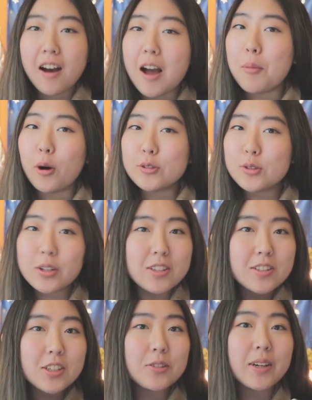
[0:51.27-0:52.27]
I'm also
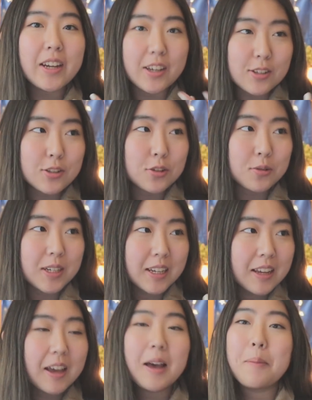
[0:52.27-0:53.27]
considering
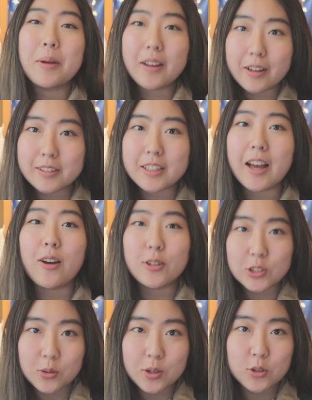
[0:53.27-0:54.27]
history because I
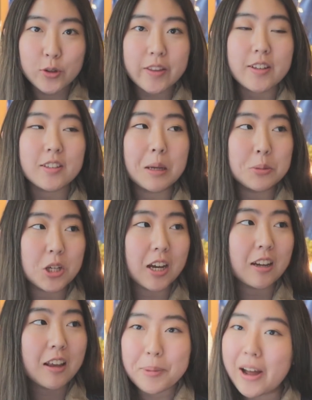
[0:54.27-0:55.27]
also enjoy that subject,